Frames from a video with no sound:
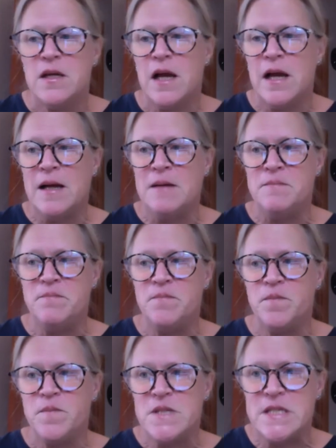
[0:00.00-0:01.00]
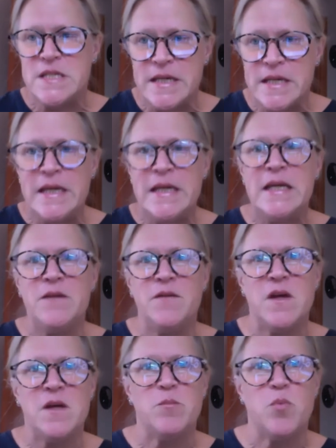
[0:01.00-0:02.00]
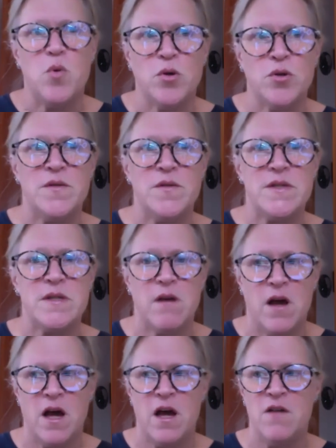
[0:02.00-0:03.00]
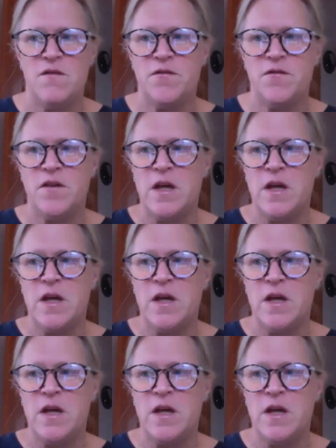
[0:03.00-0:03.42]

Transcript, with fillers: um, see the importance of